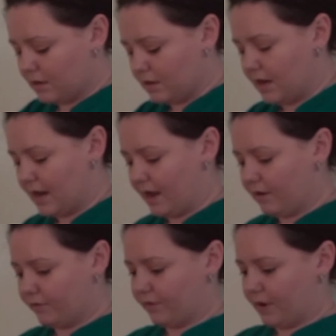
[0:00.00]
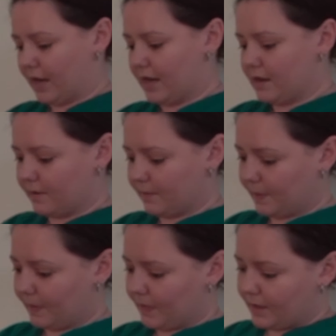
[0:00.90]
knot free.
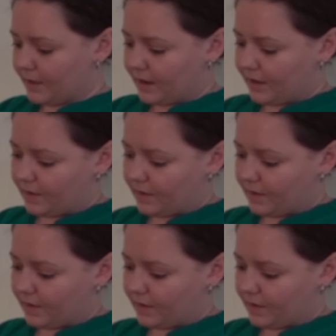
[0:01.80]
And